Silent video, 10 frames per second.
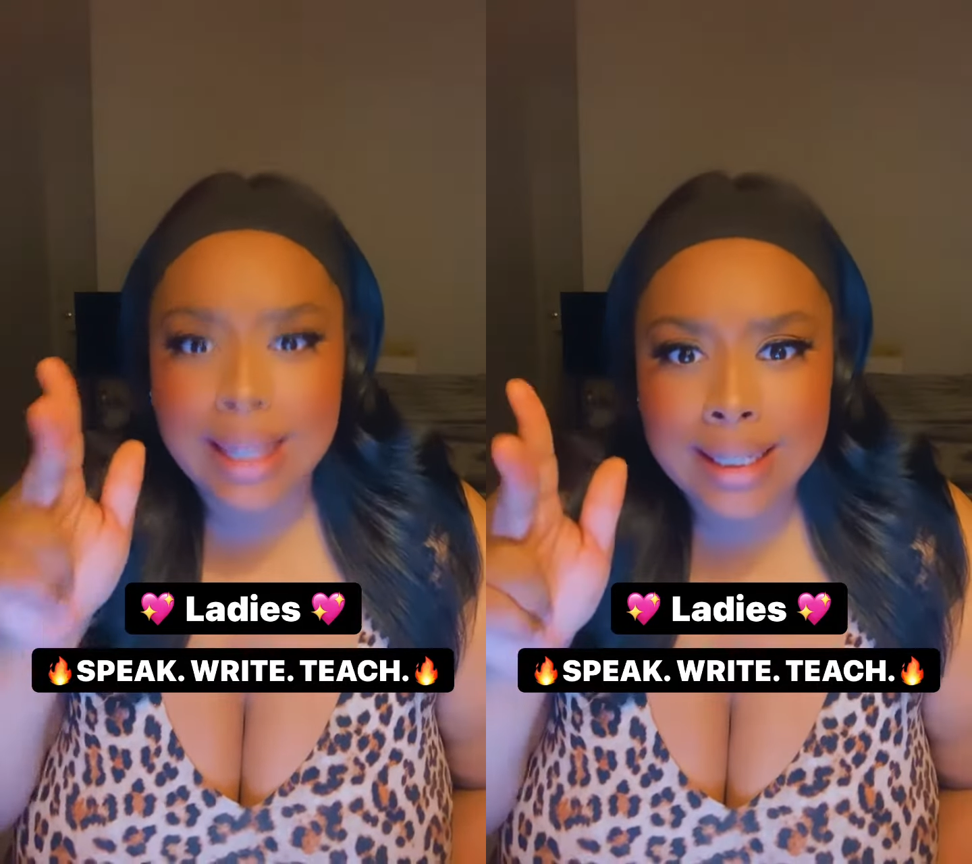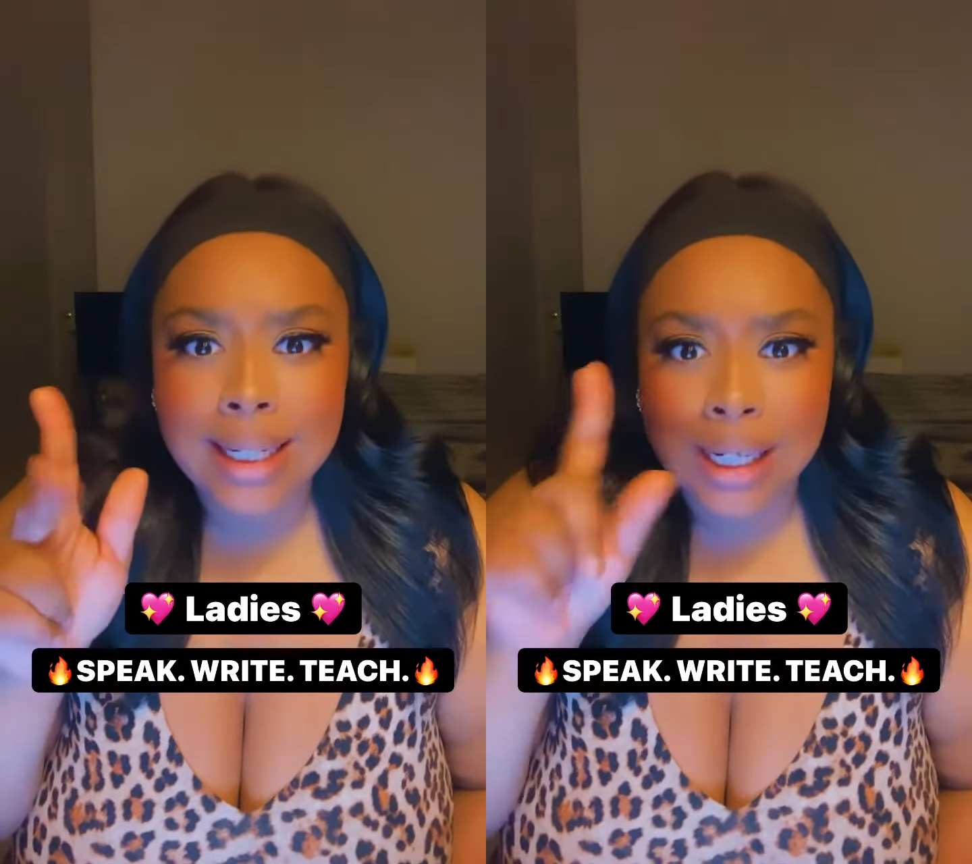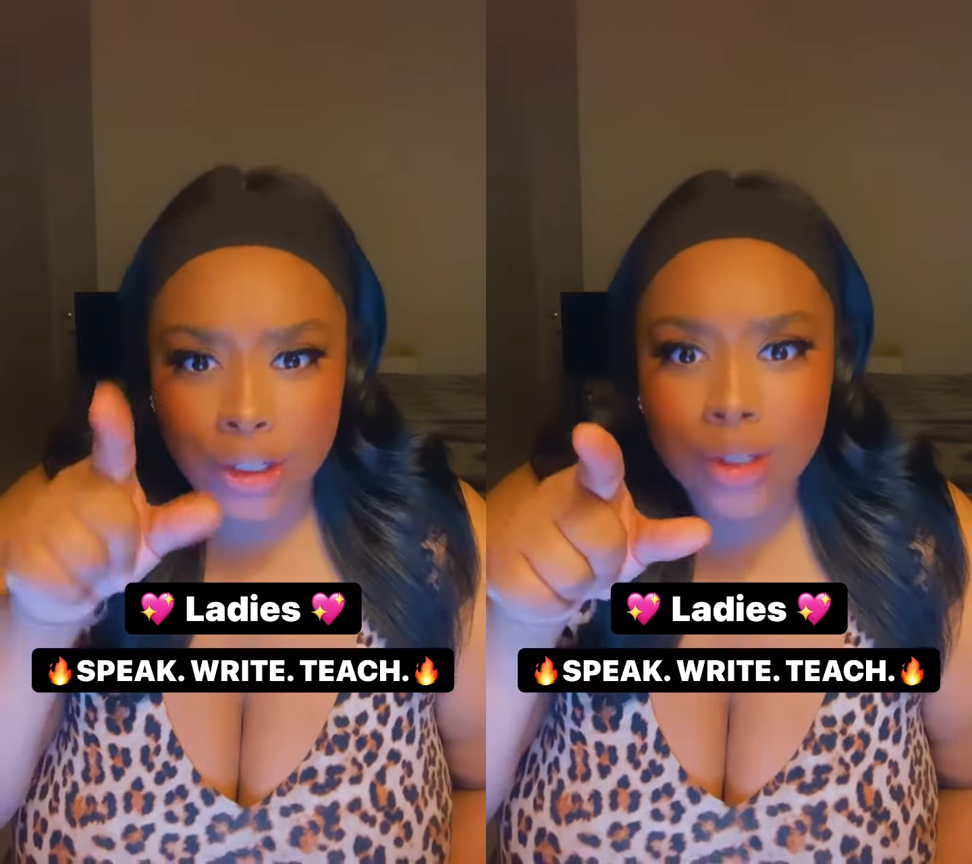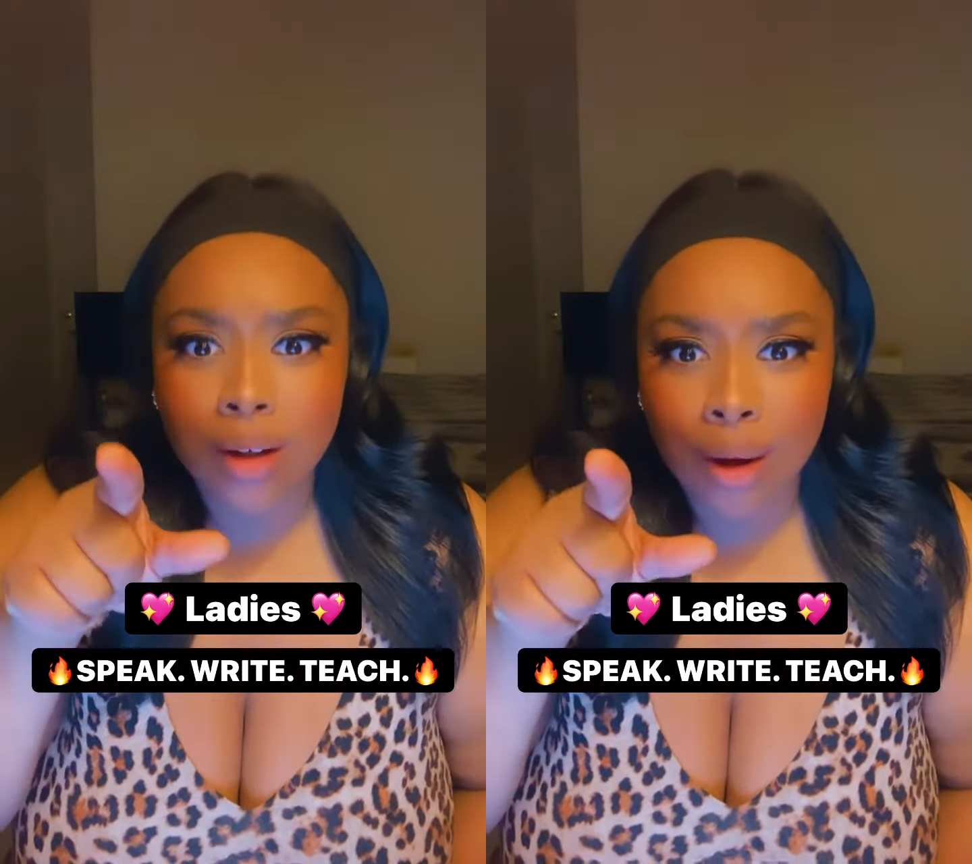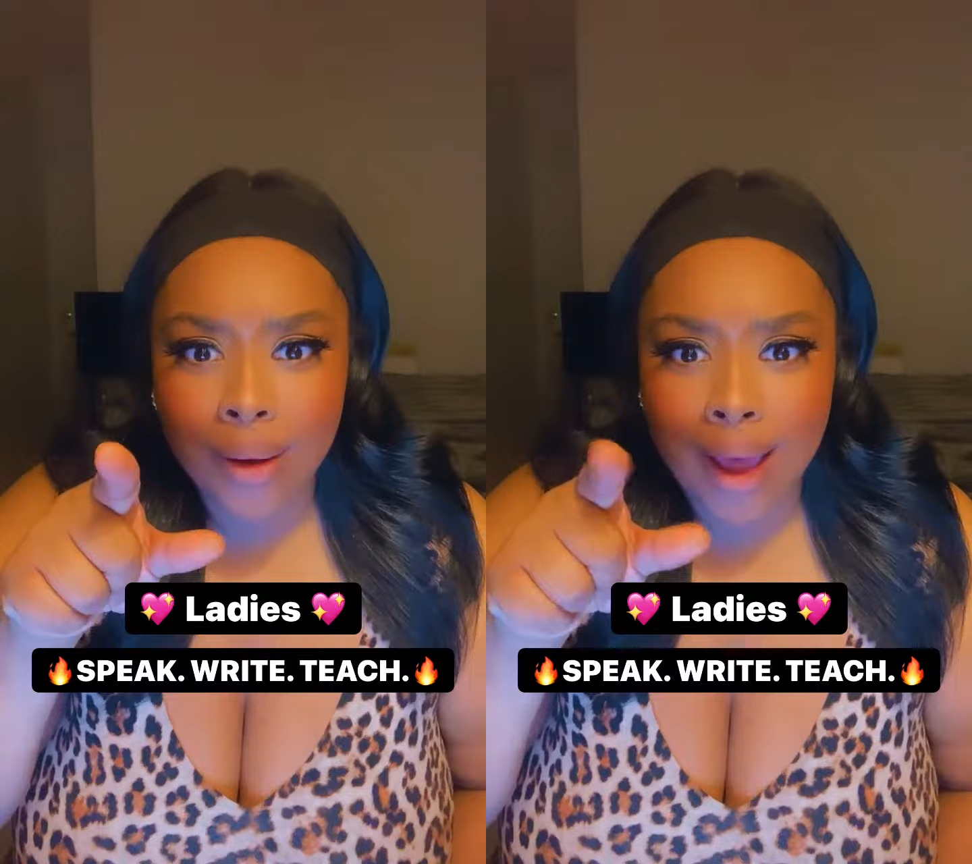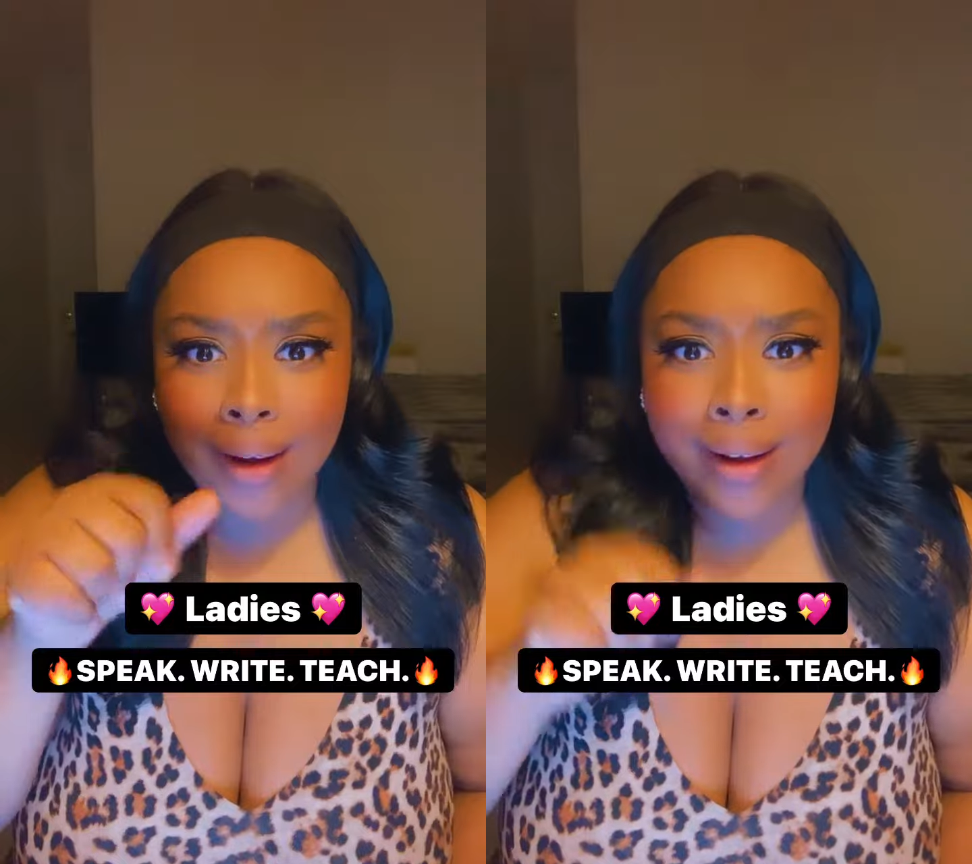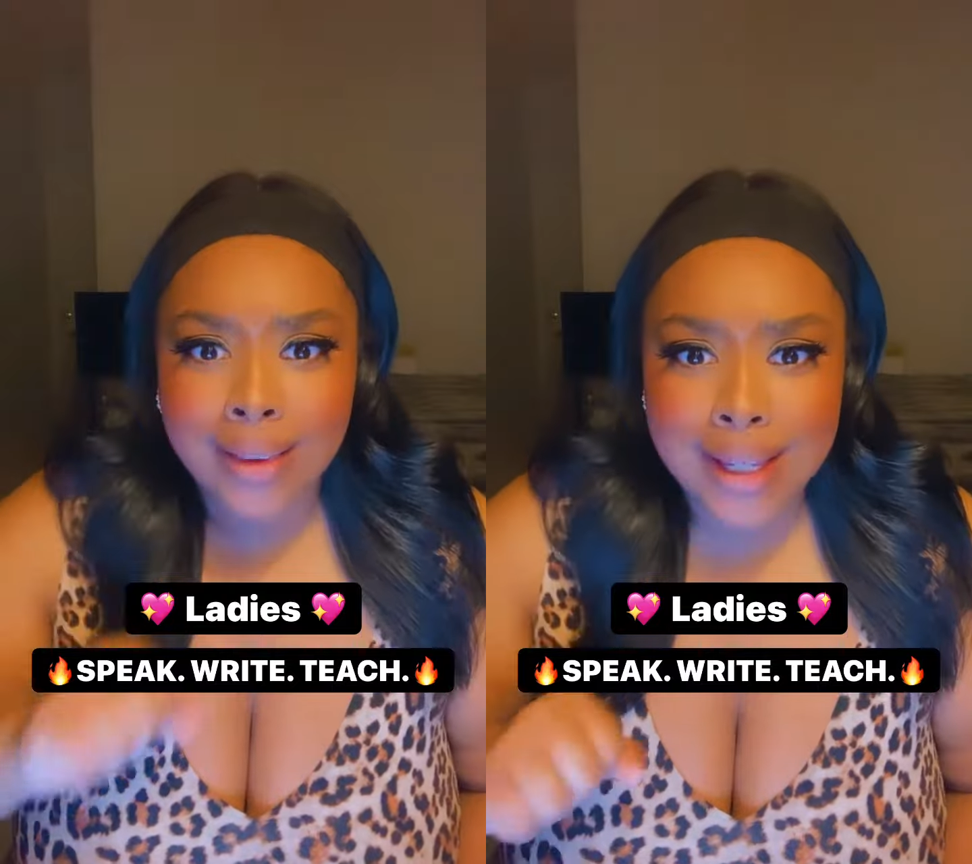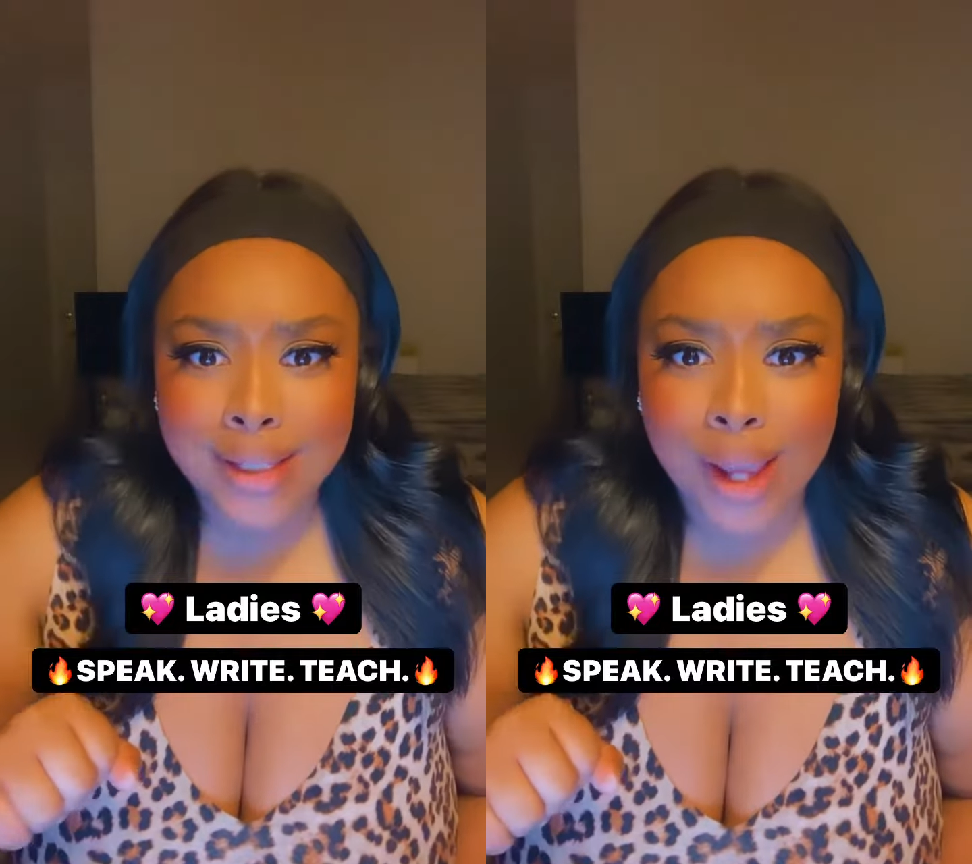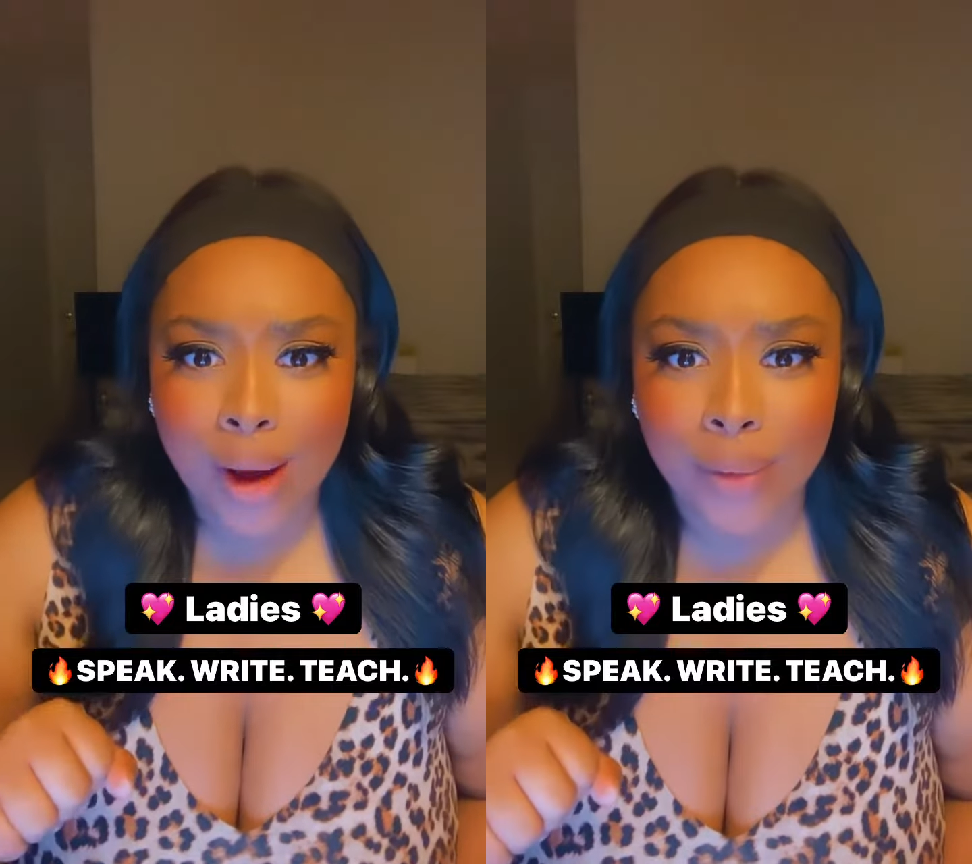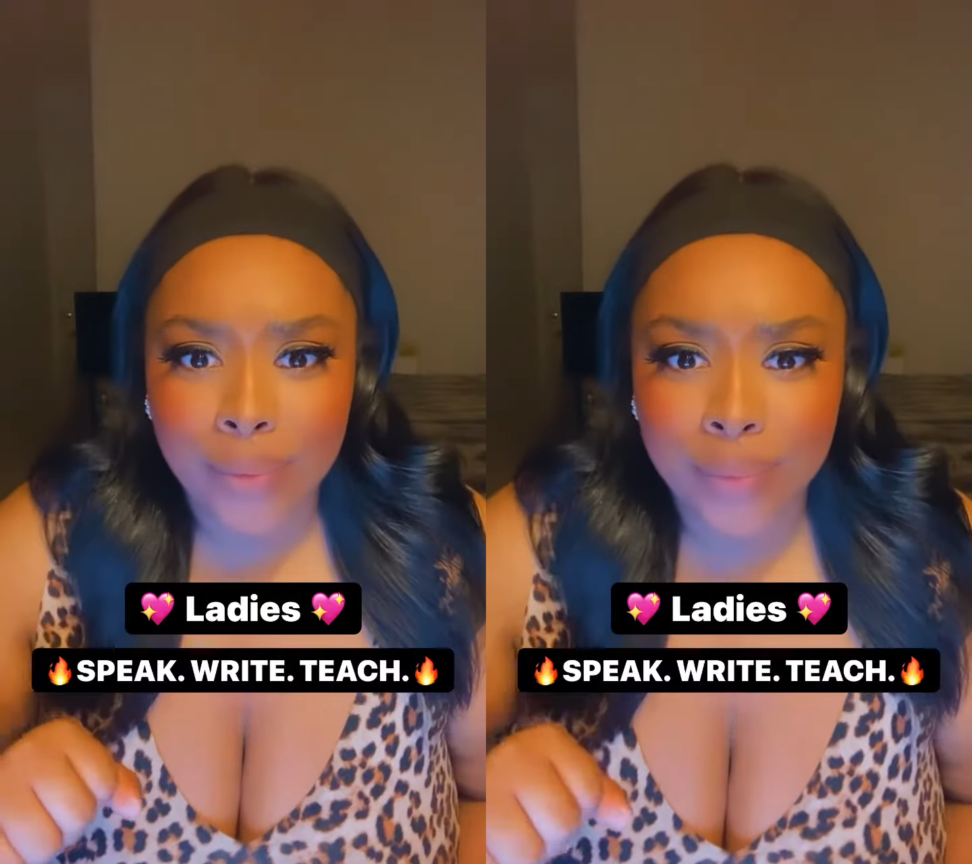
and teach. Okay, let's go.